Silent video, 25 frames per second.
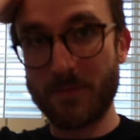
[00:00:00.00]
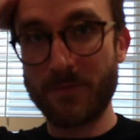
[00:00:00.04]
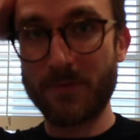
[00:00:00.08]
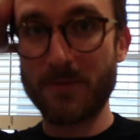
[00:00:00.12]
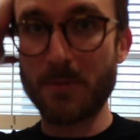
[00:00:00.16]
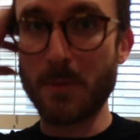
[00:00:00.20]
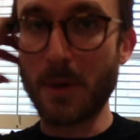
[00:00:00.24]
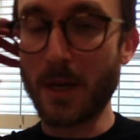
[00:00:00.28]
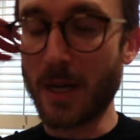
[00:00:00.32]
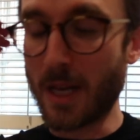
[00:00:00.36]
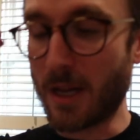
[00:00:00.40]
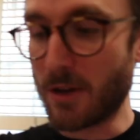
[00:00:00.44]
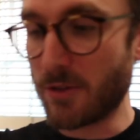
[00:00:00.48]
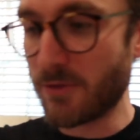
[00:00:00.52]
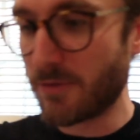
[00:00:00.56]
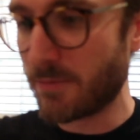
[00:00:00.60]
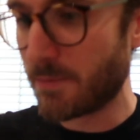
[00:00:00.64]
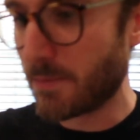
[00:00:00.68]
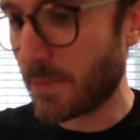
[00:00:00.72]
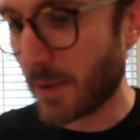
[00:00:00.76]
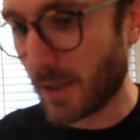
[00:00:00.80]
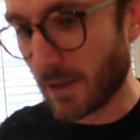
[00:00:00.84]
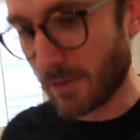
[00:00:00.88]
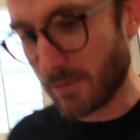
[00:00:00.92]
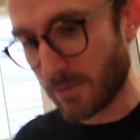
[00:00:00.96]
for my loaf,
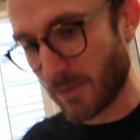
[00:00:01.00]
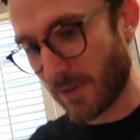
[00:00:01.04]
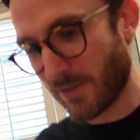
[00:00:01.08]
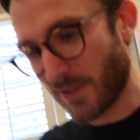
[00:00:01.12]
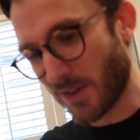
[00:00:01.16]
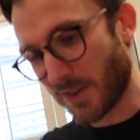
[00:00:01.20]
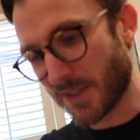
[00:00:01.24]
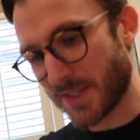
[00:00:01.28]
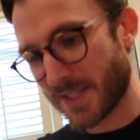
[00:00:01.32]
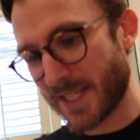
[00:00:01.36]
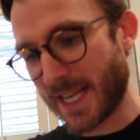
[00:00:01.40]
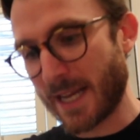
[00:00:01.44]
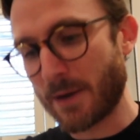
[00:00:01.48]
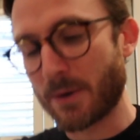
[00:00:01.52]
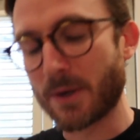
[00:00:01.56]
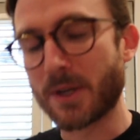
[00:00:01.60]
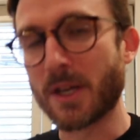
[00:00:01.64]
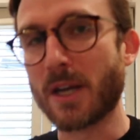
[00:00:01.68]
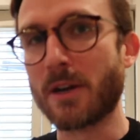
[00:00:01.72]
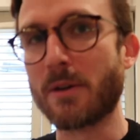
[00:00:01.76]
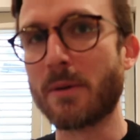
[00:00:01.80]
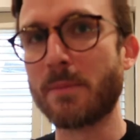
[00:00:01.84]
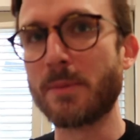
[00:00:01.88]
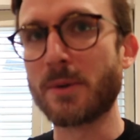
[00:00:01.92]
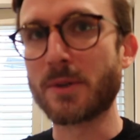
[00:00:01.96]
but I've got
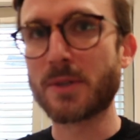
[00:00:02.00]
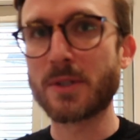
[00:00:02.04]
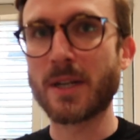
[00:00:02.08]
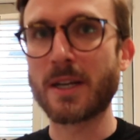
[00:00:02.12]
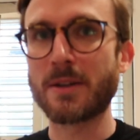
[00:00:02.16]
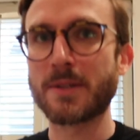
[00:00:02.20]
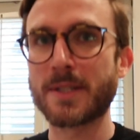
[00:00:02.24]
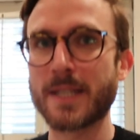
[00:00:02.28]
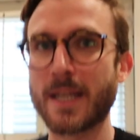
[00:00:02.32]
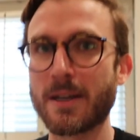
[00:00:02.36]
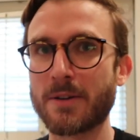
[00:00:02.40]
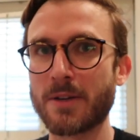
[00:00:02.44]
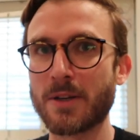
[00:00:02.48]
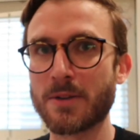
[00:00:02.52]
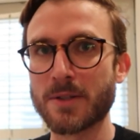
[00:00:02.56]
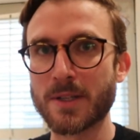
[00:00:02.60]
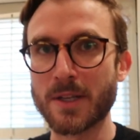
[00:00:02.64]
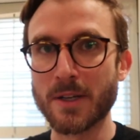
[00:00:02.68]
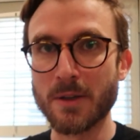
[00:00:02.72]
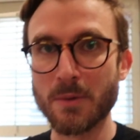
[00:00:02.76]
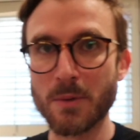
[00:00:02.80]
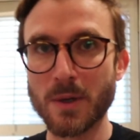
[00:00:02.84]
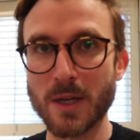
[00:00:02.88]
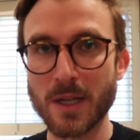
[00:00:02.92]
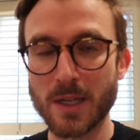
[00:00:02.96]
sourdough. I'm not sure how sourdough's
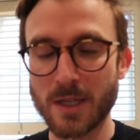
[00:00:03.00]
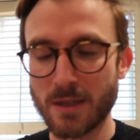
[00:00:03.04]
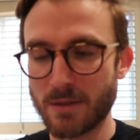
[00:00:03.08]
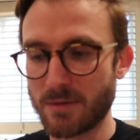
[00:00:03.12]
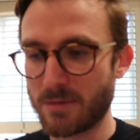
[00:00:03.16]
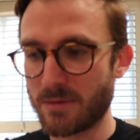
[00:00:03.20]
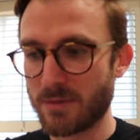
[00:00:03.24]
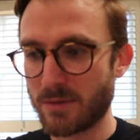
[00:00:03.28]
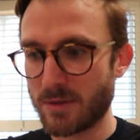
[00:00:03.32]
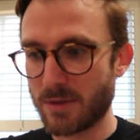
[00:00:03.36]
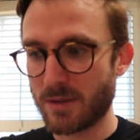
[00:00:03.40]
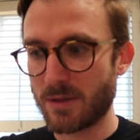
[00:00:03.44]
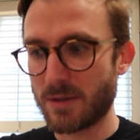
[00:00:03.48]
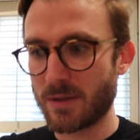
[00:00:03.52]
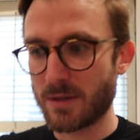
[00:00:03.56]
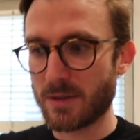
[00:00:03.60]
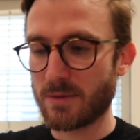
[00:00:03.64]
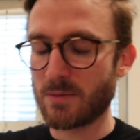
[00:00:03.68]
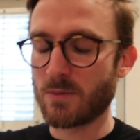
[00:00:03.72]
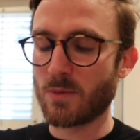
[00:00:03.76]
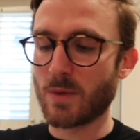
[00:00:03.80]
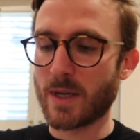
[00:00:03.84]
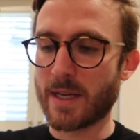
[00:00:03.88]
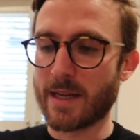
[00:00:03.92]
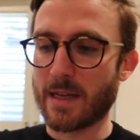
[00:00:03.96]
going to work
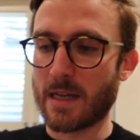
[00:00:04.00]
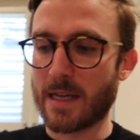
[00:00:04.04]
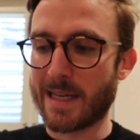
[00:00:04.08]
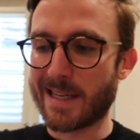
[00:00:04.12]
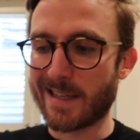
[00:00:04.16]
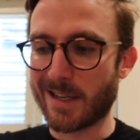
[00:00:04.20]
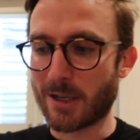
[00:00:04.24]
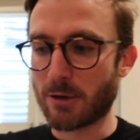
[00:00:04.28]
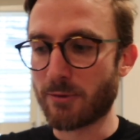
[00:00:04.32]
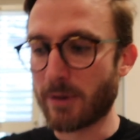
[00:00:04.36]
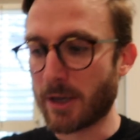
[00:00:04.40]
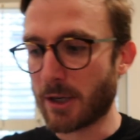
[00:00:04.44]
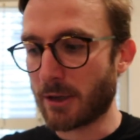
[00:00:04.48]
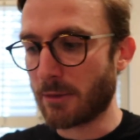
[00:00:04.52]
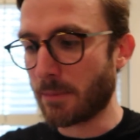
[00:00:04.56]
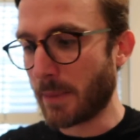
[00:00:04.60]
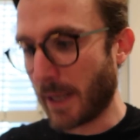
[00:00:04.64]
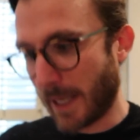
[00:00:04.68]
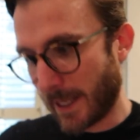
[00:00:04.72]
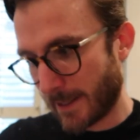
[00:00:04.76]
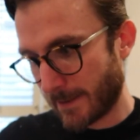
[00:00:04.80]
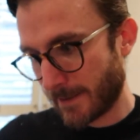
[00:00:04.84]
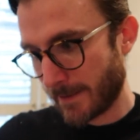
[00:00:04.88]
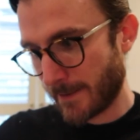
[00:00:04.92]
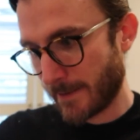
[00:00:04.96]
uh, in a griddle
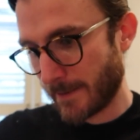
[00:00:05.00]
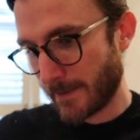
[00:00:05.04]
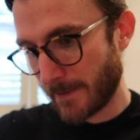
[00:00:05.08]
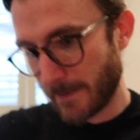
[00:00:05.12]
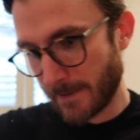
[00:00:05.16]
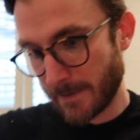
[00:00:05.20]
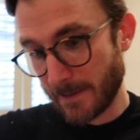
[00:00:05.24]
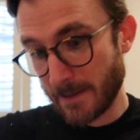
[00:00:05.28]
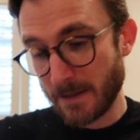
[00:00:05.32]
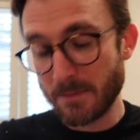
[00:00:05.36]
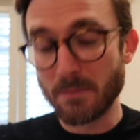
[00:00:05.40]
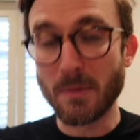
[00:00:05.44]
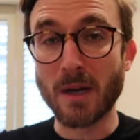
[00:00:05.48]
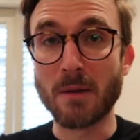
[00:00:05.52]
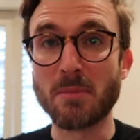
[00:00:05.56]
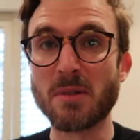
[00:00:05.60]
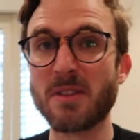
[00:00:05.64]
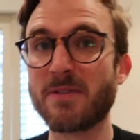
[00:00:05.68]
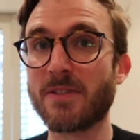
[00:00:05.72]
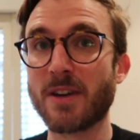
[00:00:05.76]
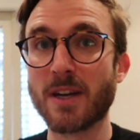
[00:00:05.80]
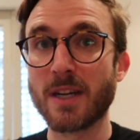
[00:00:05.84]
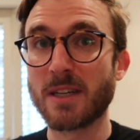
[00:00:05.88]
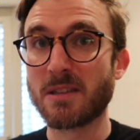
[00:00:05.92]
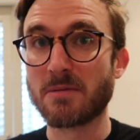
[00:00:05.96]
pan. Might be
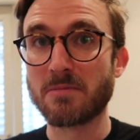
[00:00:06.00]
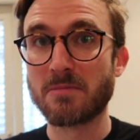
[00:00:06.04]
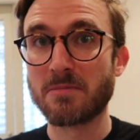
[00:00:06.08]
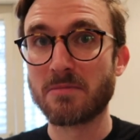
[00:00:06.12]
fine.